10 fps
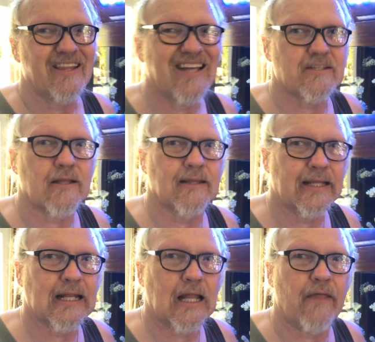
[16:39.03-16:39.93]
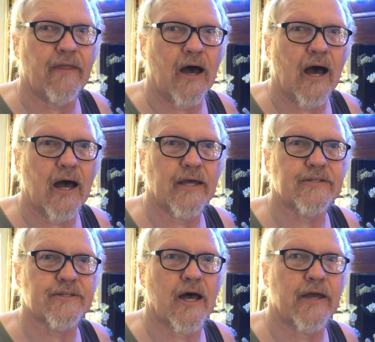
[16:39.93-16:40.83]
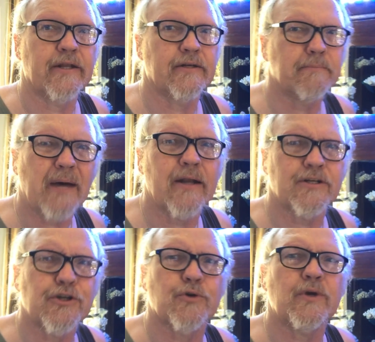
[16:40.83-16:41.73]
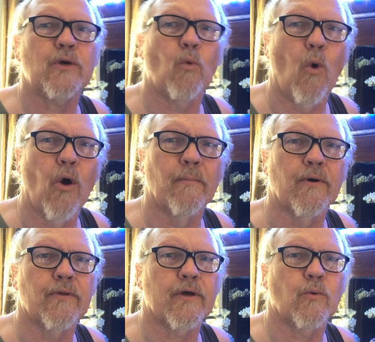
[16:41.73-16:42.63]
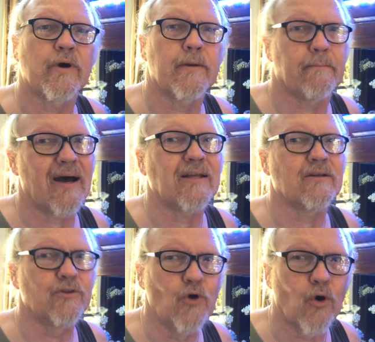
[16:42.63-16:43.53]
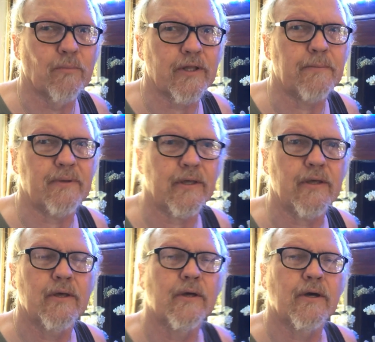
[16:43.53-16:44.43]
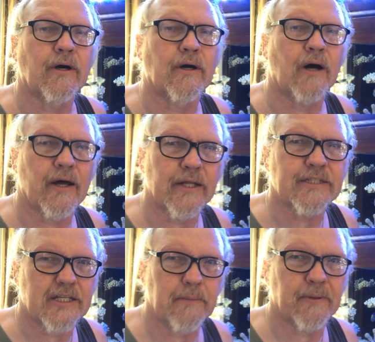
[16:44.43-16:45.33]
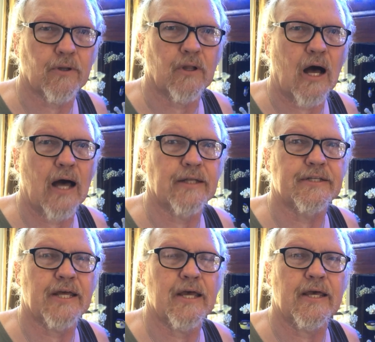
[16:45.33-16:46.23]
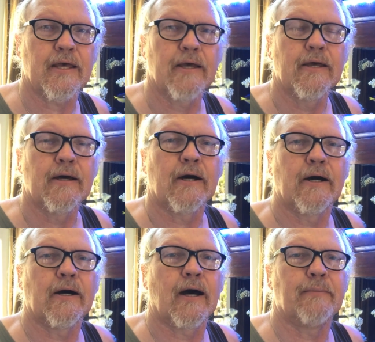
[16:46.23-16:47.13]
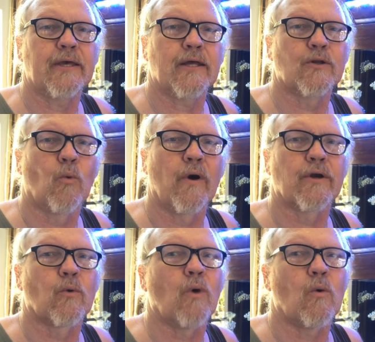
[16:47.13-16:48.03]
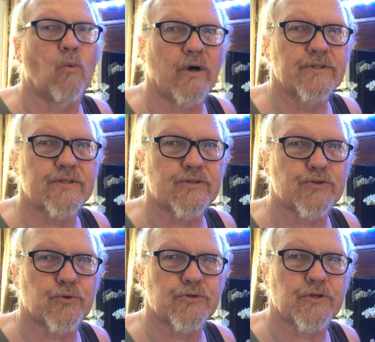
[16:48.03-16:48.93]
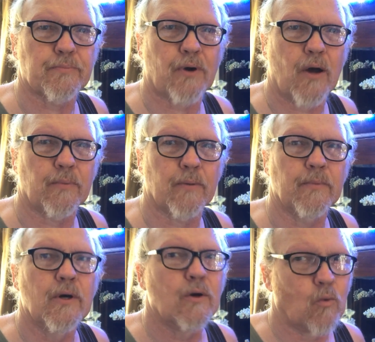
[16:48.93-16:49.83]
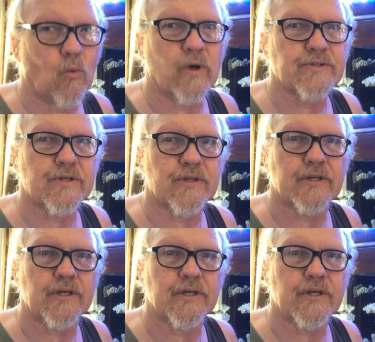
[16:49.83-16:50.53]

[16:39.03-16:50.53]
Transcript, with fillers: That's a little on the high side and about a degree warmer than what it might normally be uh, on a typical hot day. Uh, I began to wonder what was the source of the problem. Was it